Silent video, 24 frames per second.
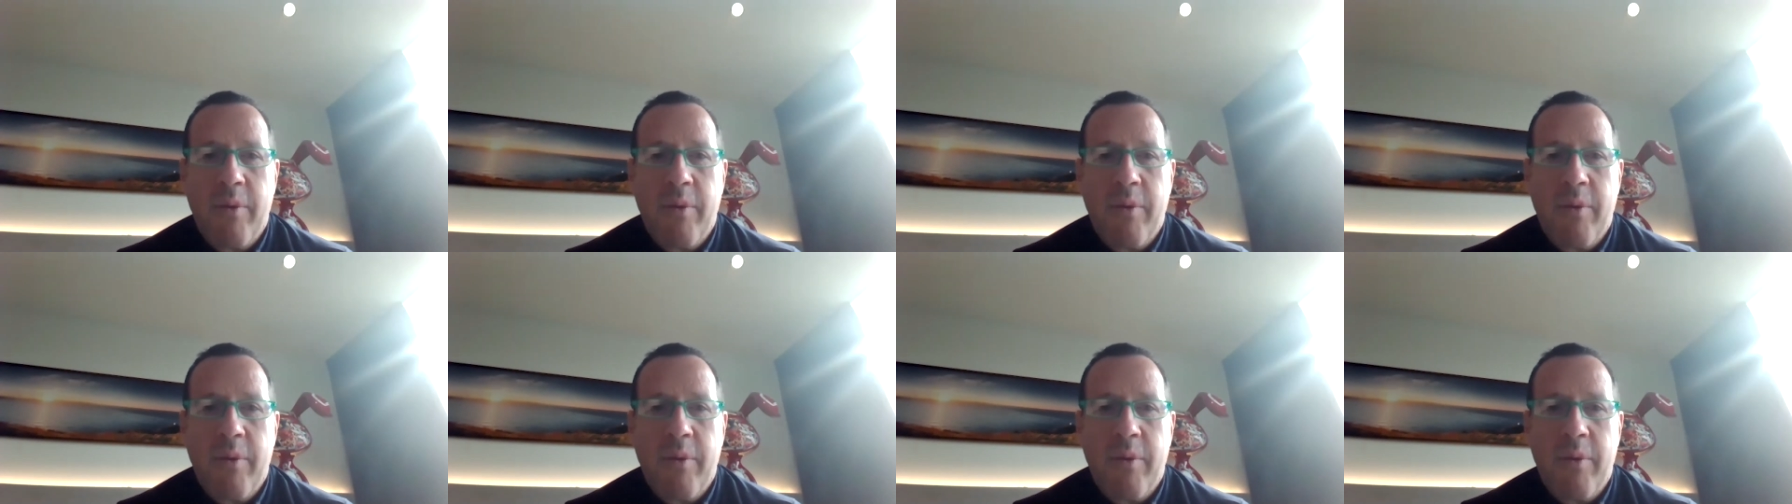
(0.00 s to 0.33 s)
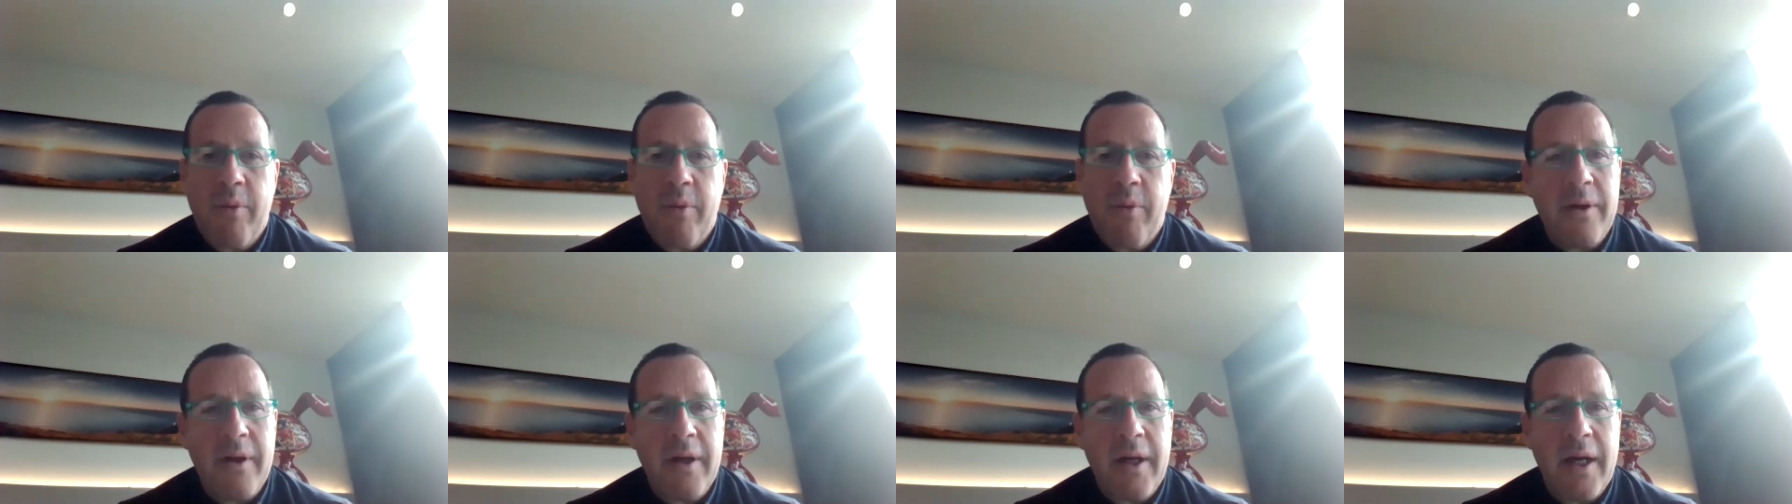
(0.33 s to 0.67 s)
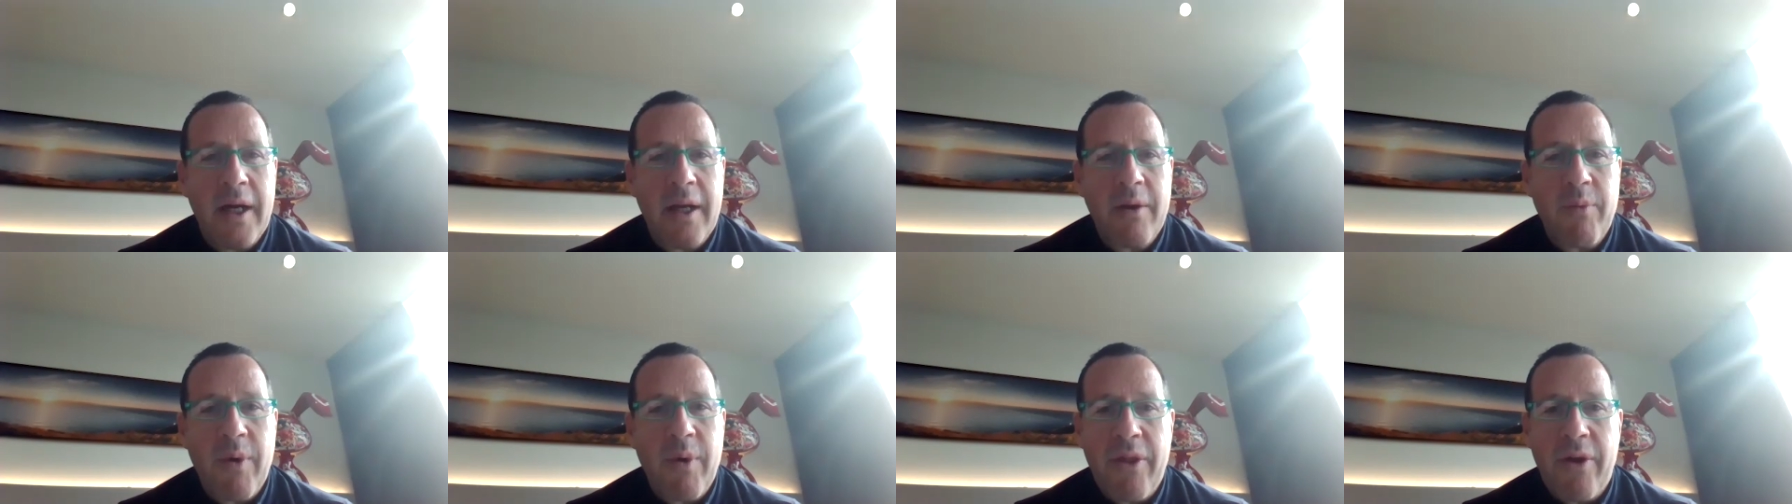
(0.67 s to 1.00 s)
people
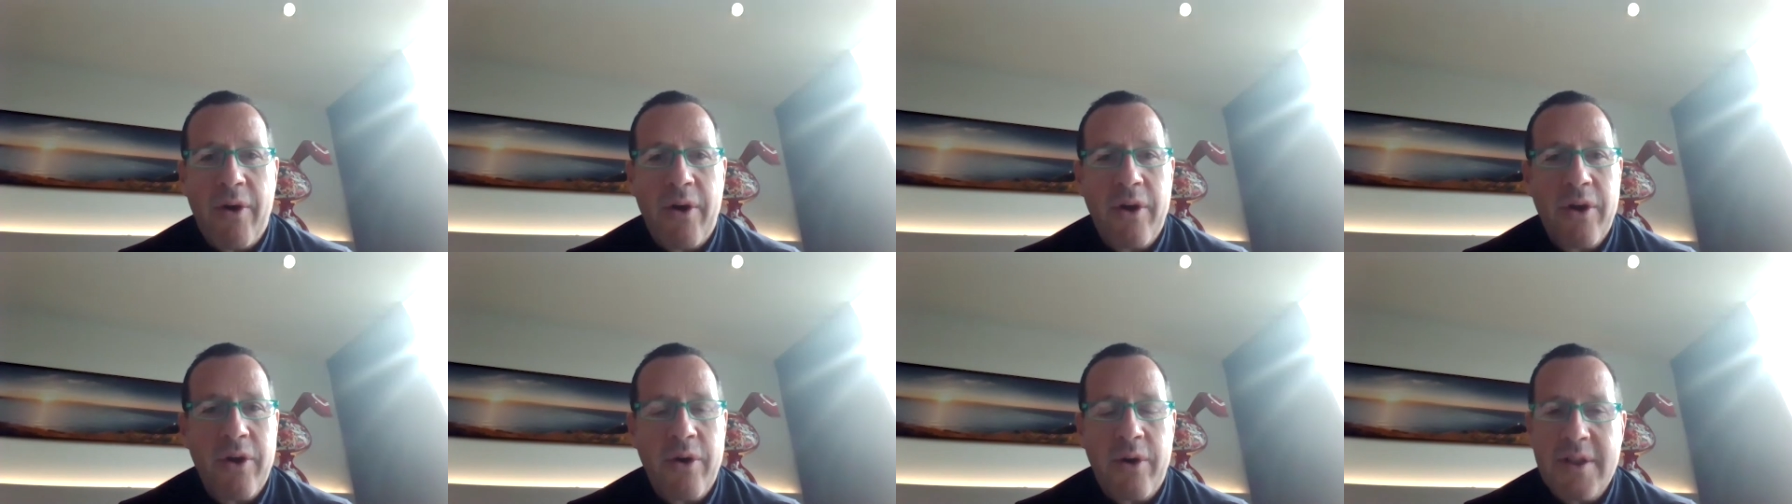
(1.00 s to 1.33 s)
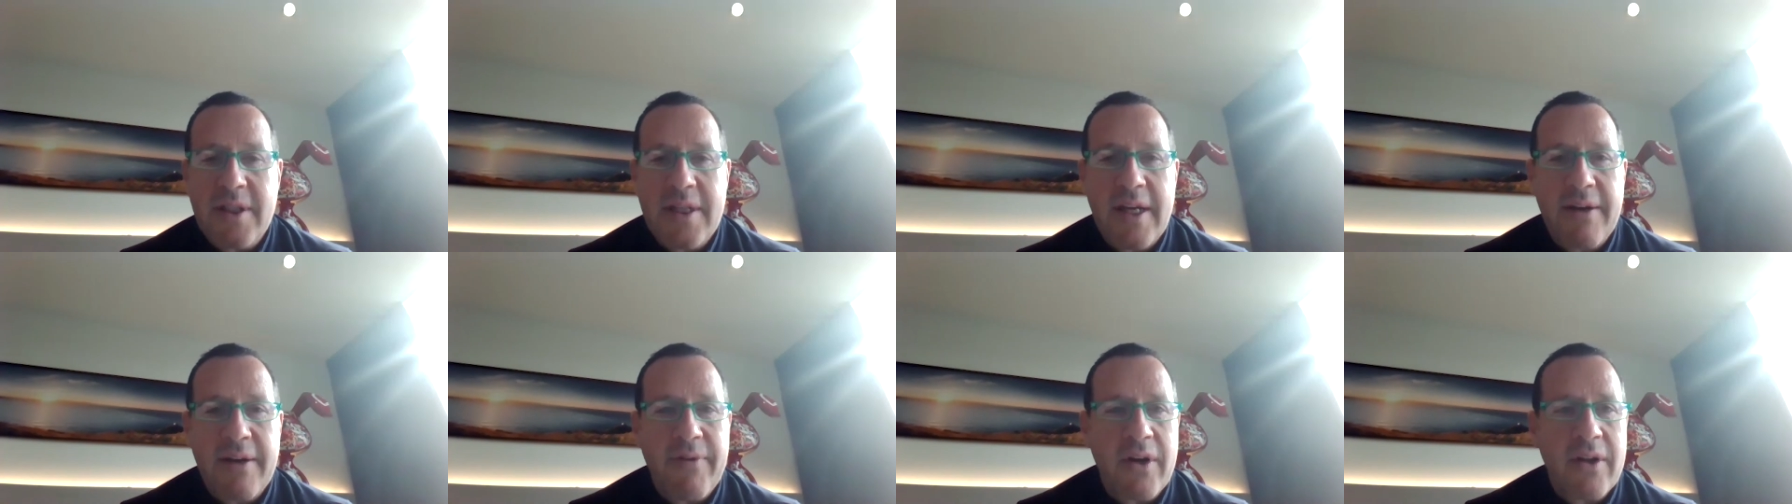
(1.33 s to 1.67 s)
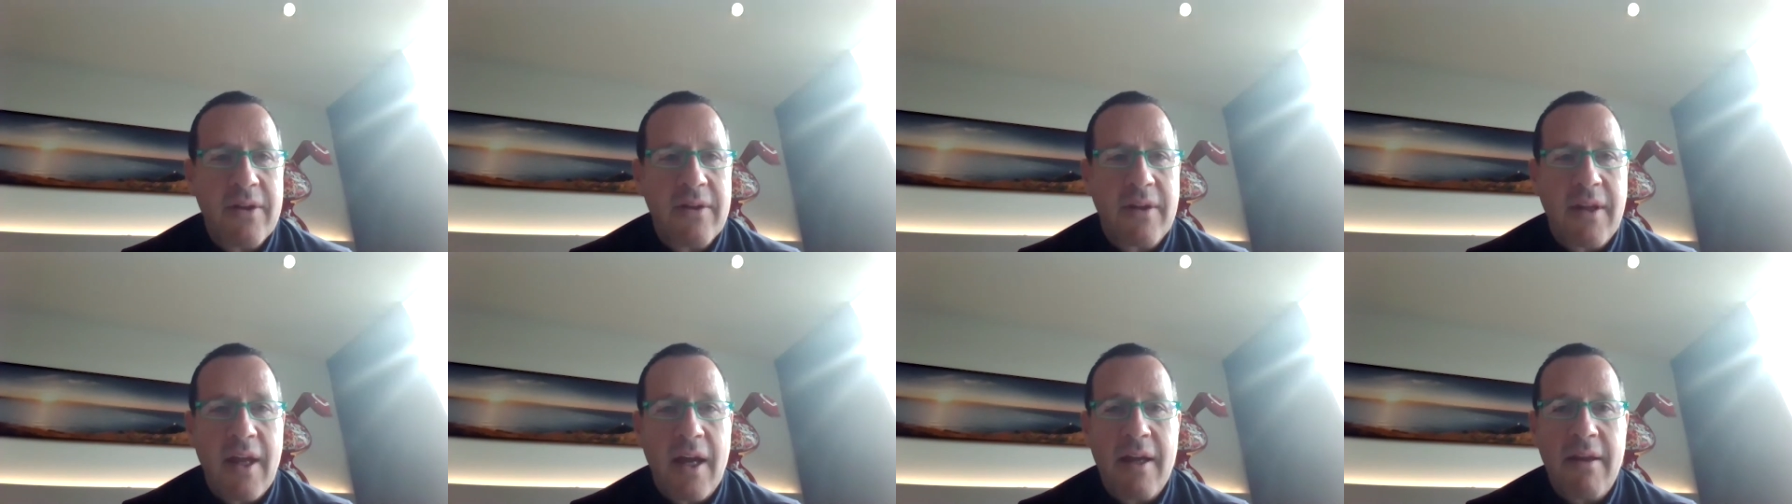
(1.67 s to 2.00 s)
and whether you're
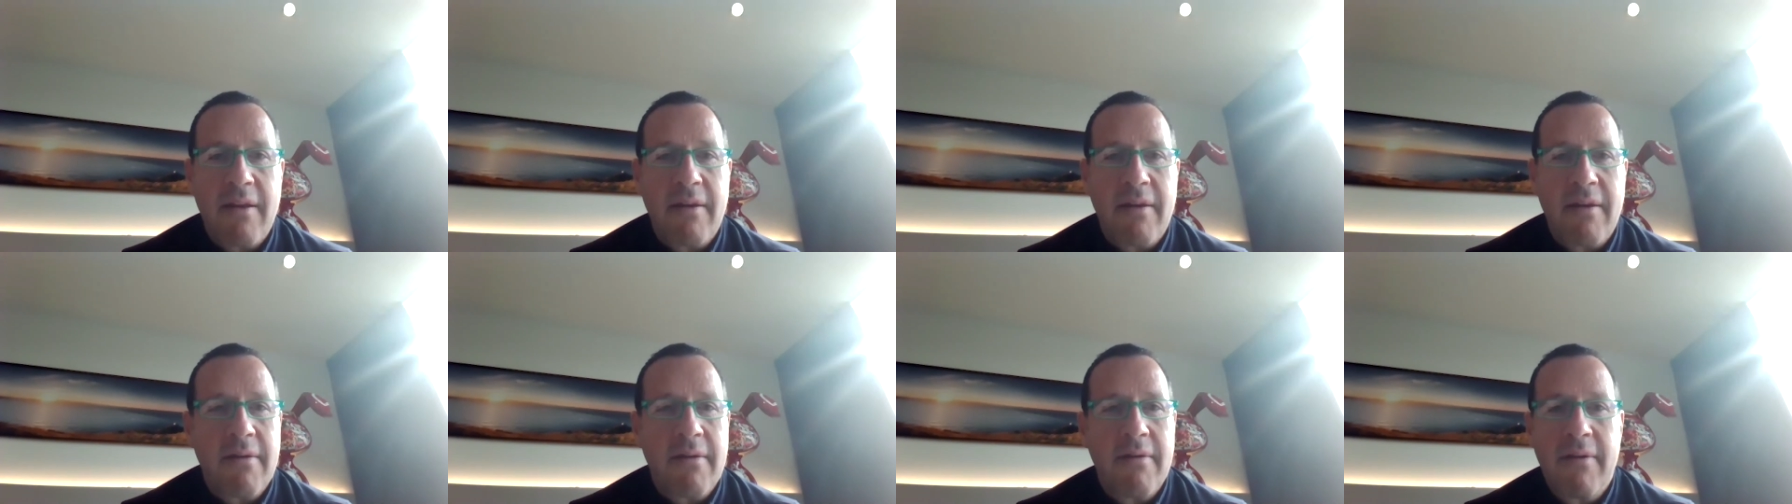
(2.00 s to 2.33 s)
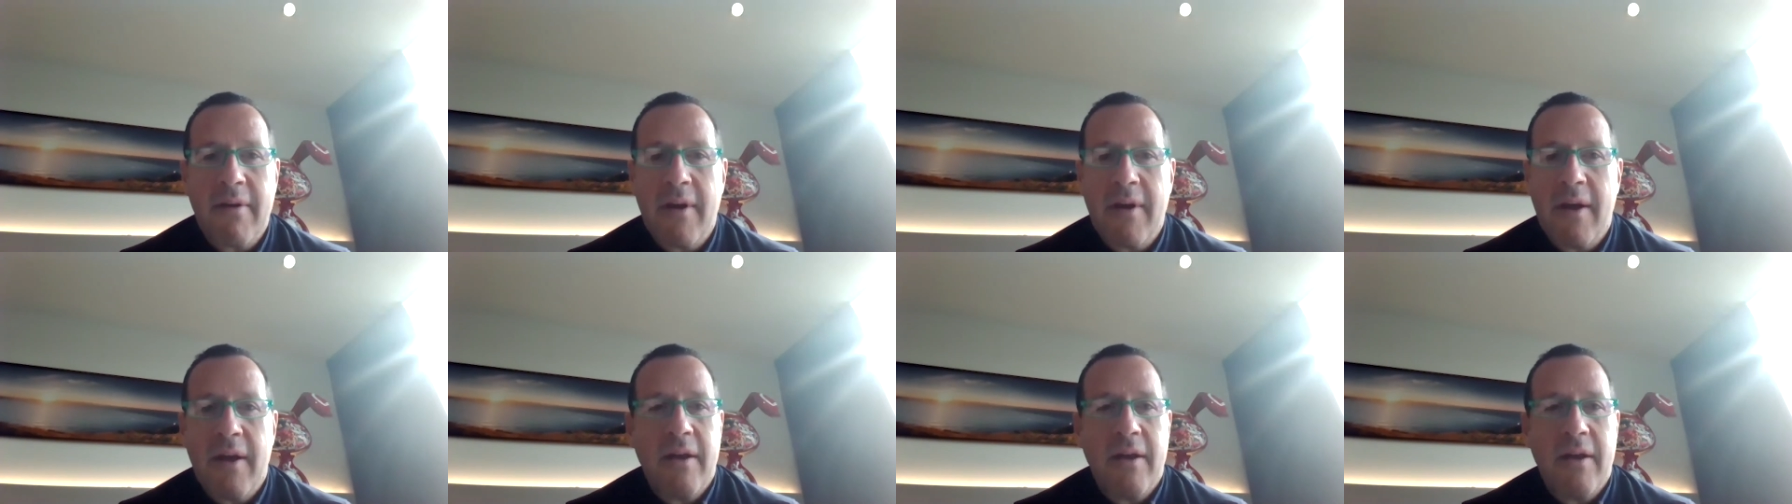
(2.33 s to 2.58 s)
7 10